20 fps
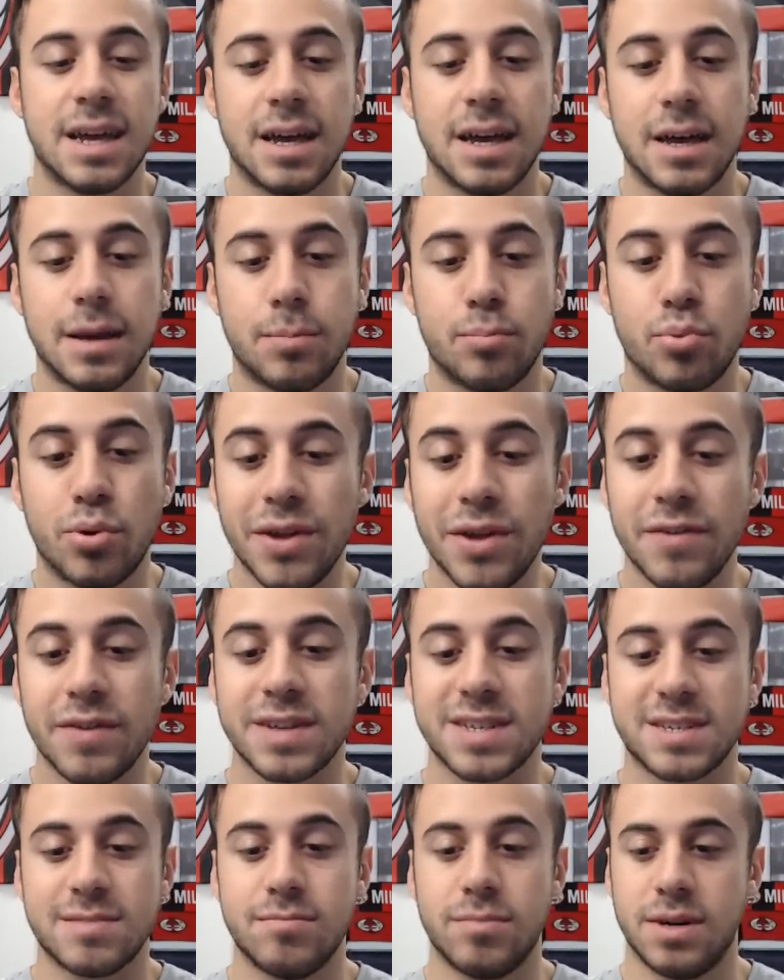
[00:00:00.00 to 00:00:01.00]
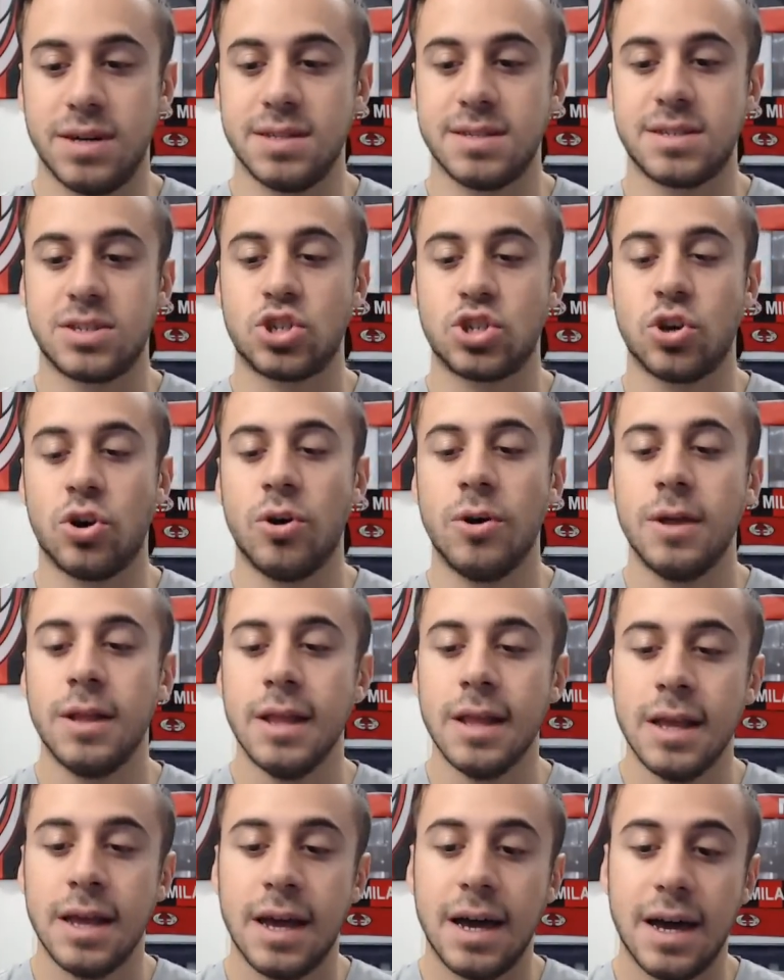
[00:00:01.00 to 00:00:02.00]
previous months. So
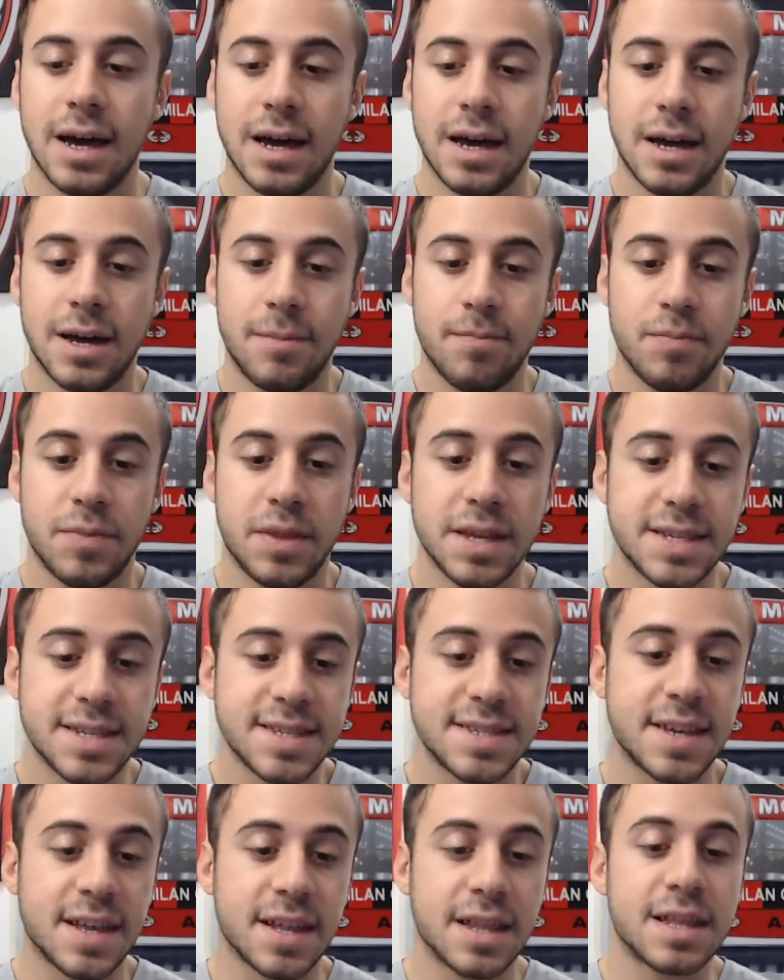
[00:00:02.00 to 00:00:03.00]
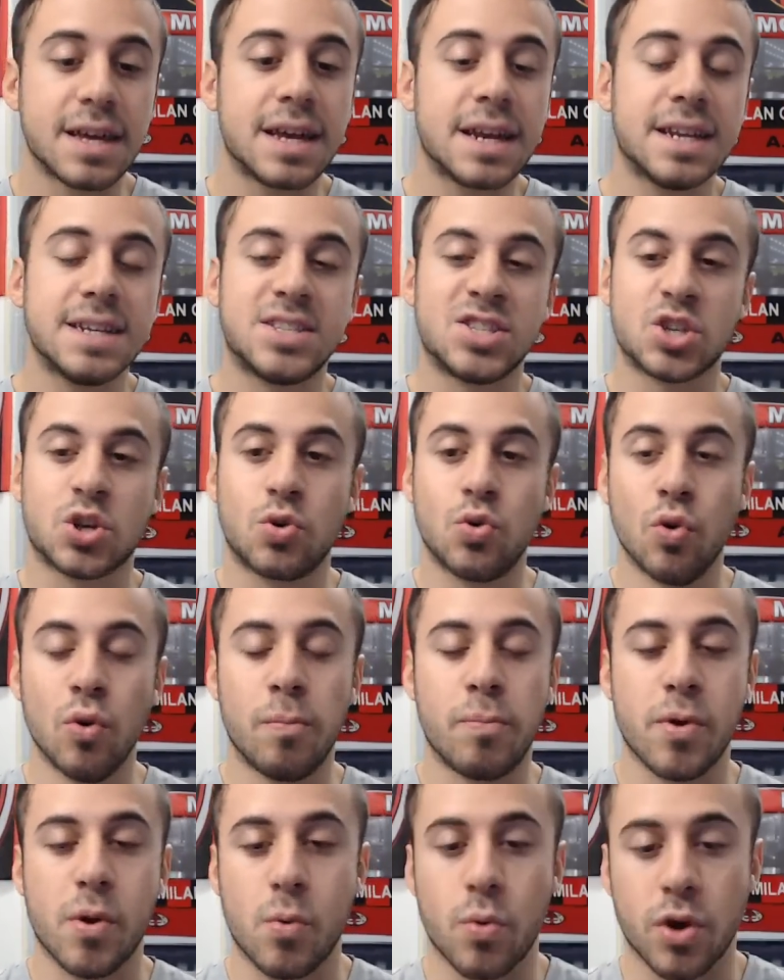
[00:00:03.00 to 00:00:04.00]
this is the latest scoop
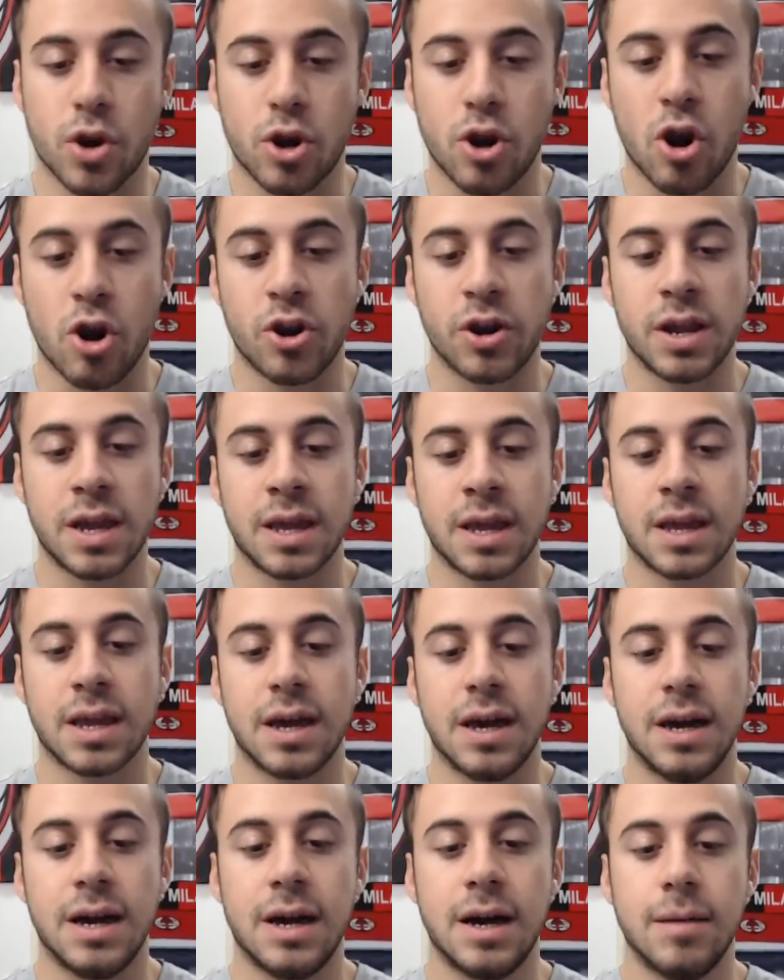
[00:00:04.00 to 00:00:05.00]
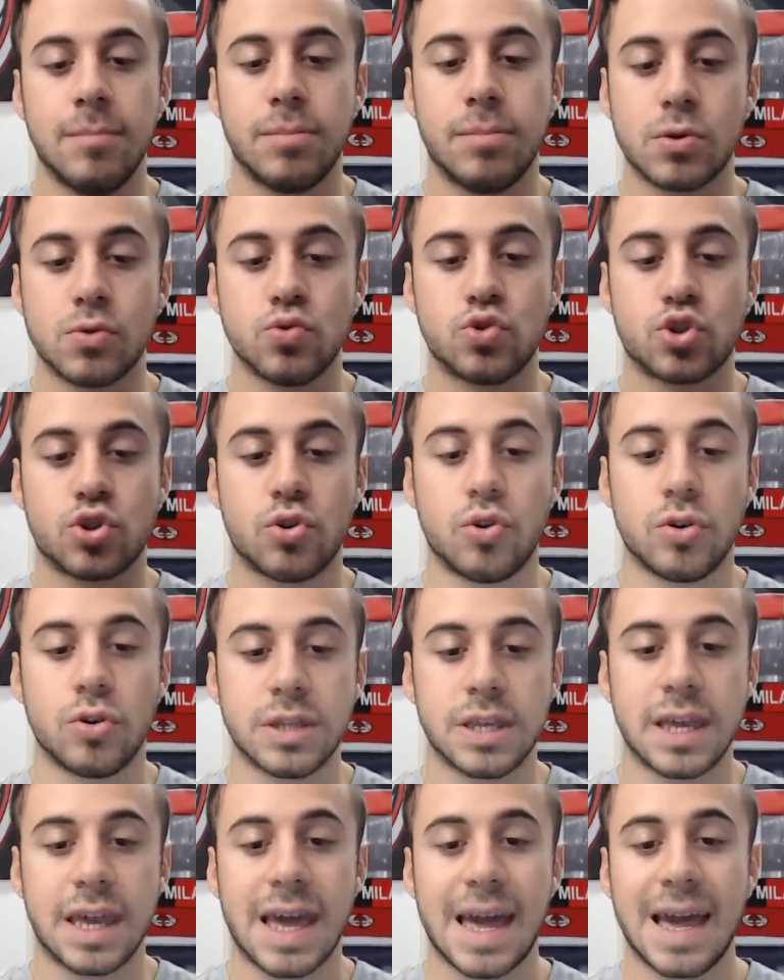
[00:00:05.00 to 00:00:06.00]
regarding
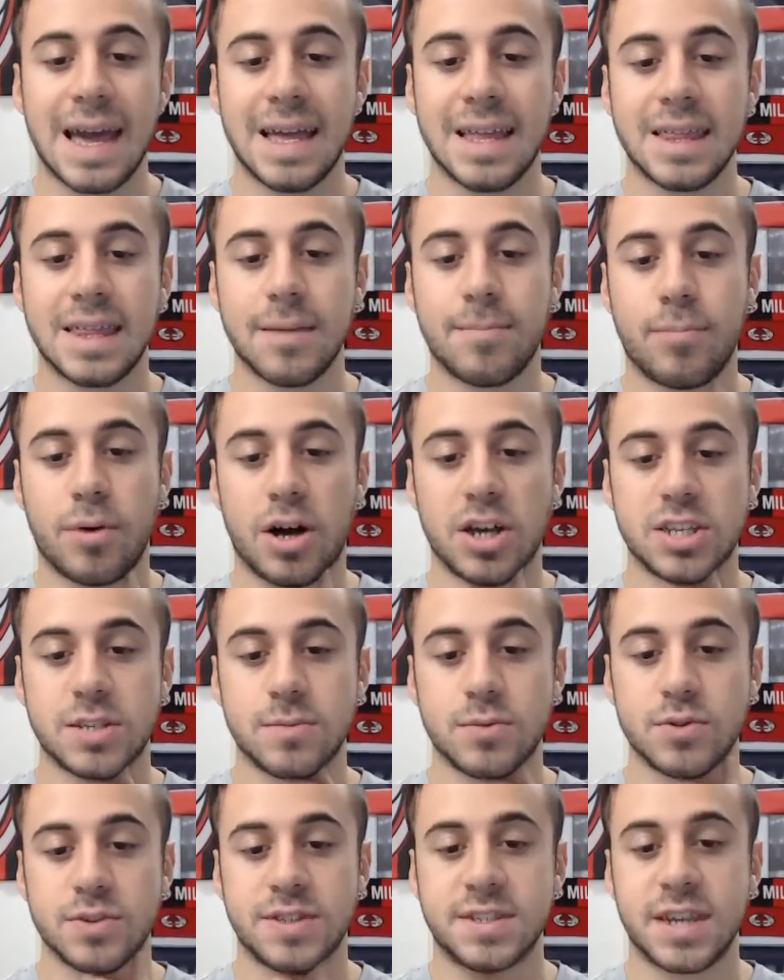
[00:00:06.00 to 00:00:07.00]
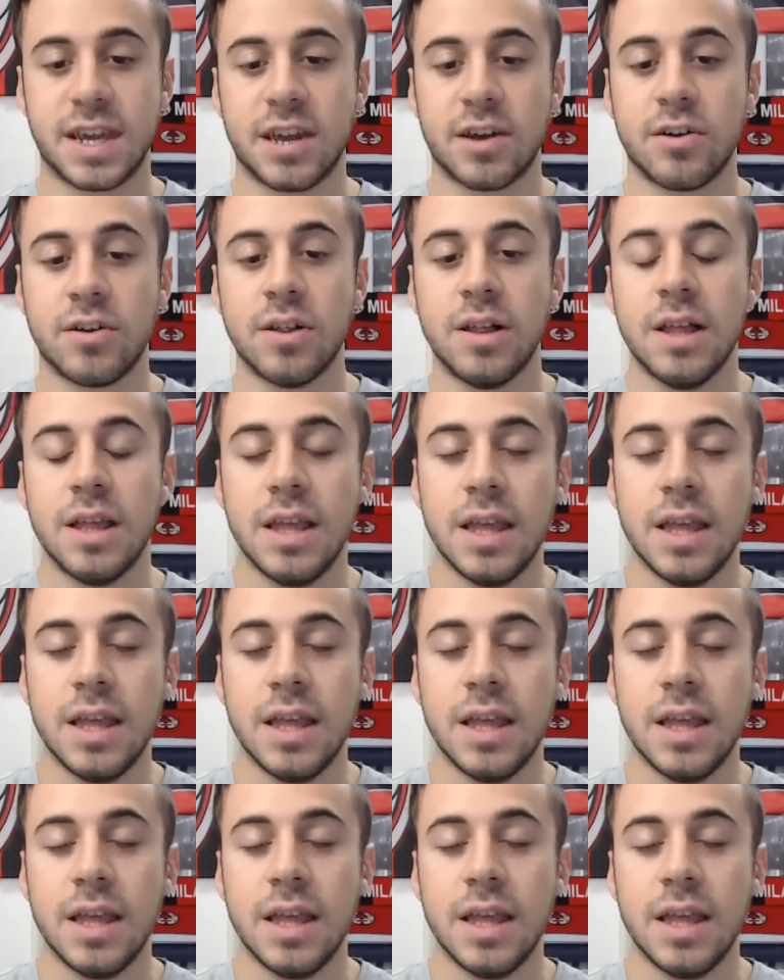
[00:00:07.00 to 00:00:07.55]
Berlusconi and the possible sale.